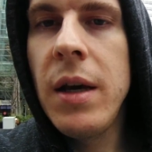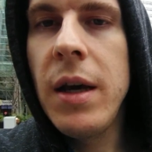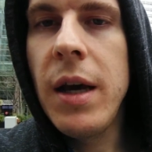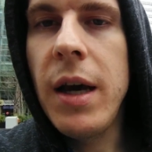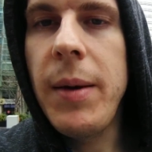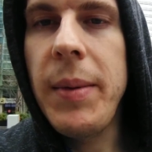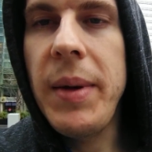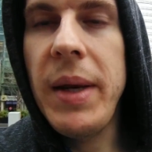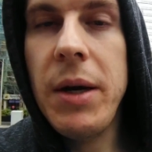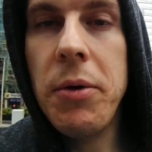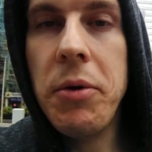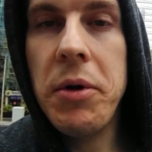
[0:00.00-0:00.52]
I
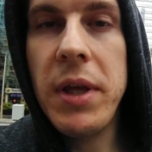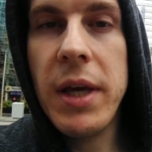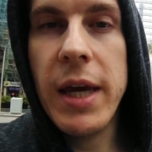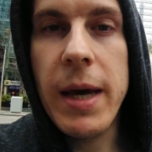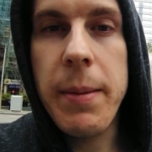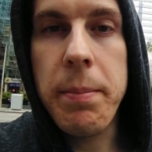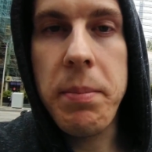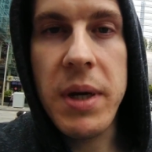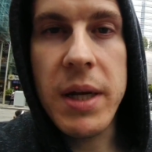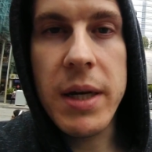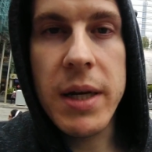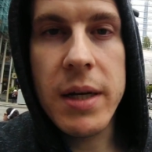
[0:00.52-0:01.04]
mean, you really
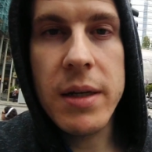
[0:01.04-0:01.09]
can't beat